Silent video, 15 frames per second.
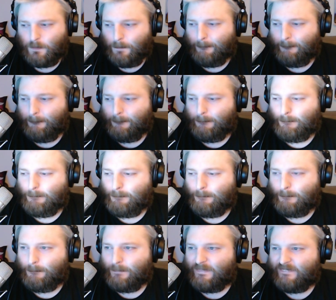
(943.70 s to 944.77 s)

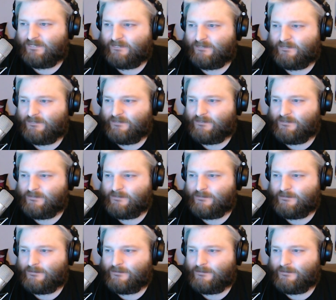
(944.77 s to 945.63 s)
(silence)